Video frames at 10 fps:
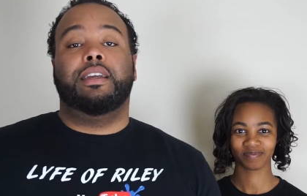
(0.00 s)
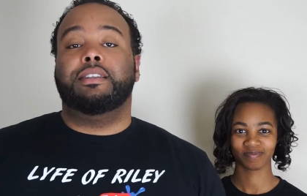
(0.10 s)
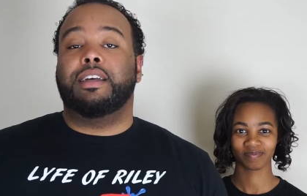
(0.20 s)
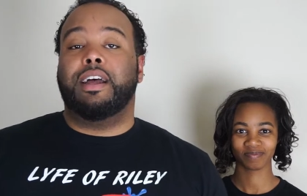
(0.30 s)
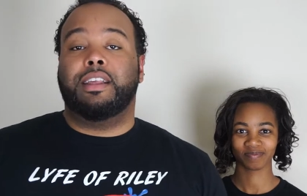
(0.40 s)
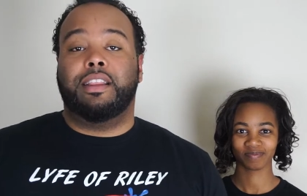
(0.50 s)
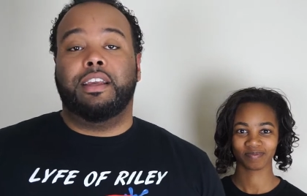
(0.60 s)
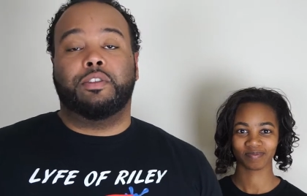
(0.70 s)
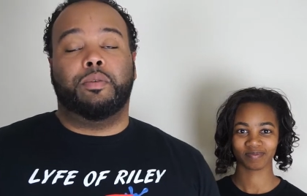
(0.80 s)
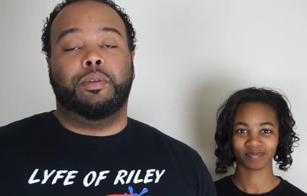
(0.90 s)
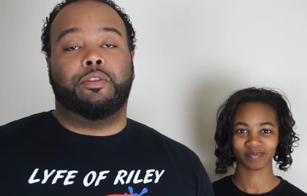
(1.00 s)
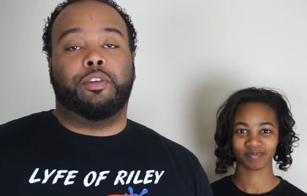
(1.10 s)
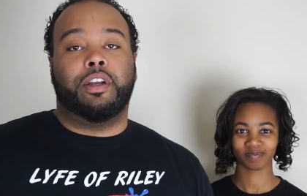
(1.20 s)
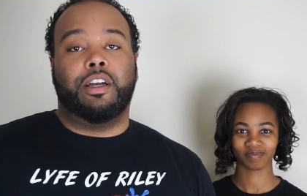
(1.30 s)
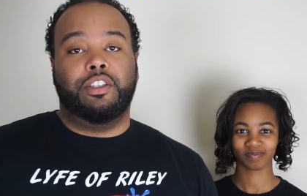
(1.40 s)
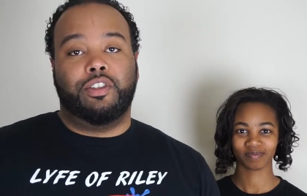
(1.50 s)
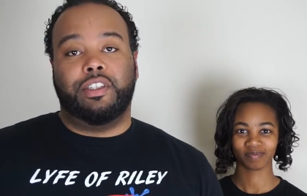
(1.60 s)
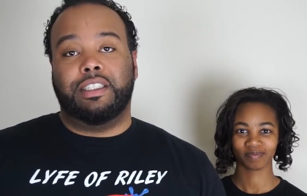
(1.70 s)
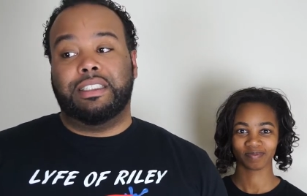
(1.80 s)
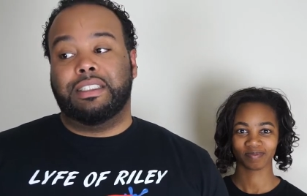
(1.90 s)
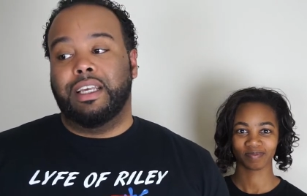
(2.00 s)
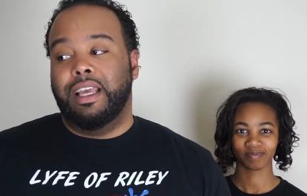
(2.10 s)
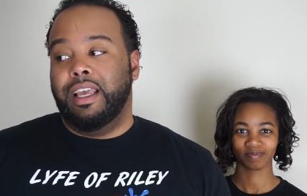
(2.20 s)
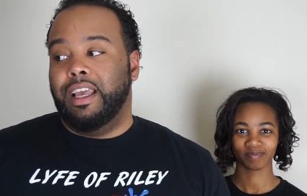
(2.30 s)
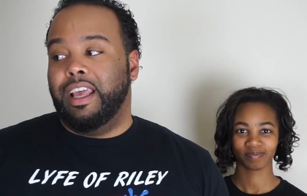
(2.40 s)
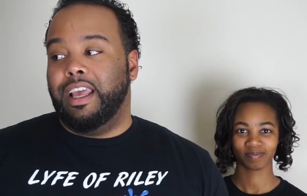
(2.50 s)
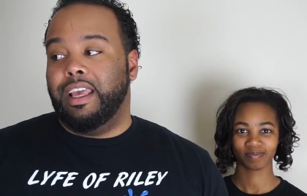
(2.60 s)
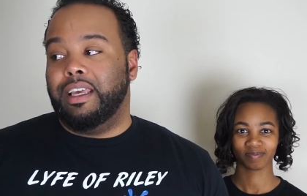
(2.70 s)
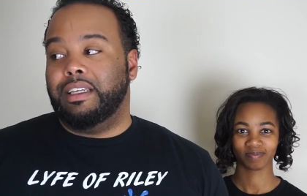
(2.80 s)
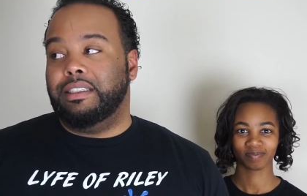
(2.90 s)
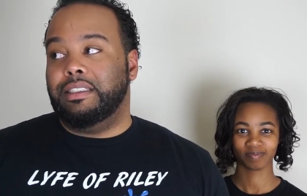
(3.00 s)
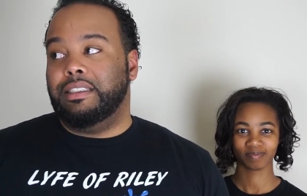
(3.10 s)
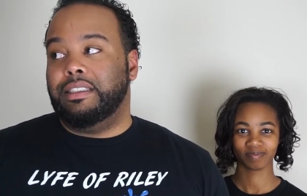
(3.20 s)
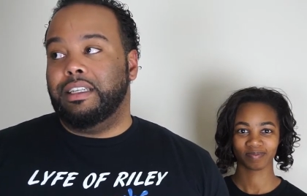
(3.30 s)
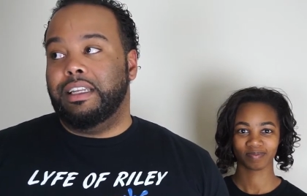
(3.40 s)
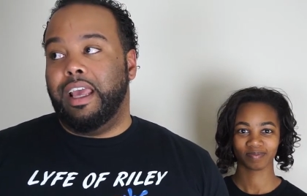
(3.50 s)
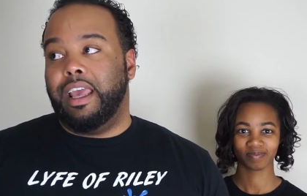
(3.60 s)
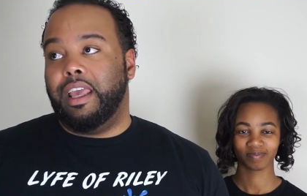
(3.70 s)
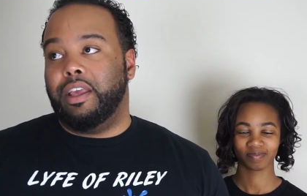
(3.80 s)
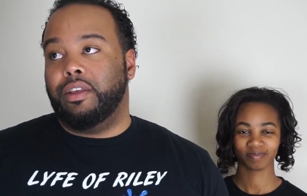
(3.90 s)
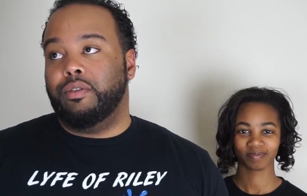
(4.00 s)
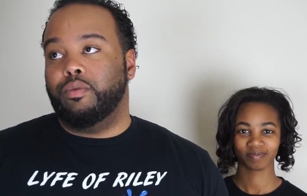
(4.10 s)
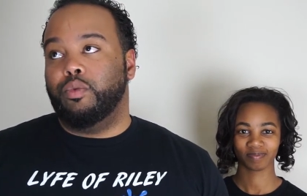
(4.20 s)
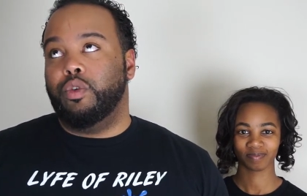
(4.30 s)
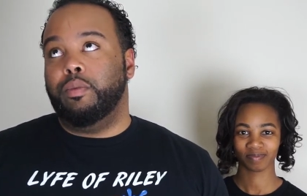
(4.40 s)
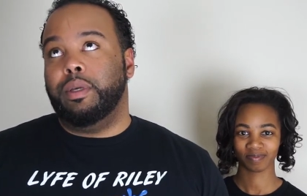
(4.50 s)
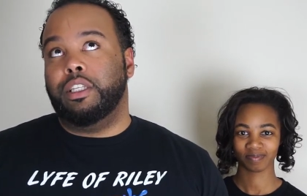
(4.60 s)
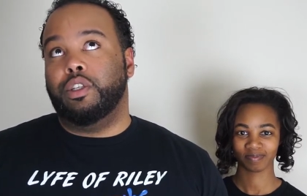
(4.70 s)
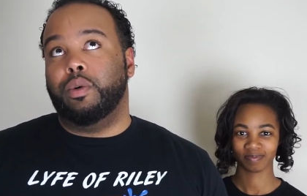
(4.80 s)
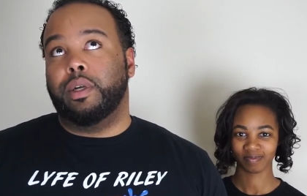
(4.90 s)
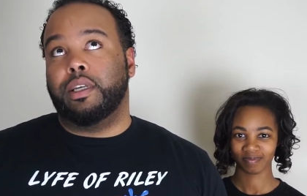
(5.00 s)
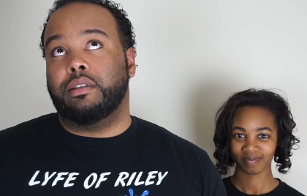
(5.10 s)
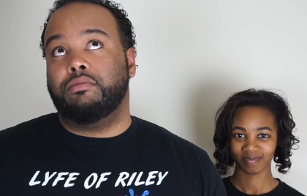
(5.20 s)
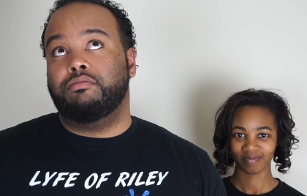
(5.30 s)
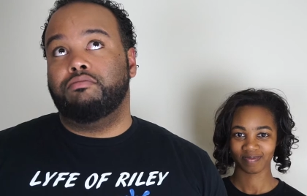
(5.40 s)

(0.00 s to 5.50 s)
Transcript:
Speaker 1: exotic things from different countries. And today we'll be doing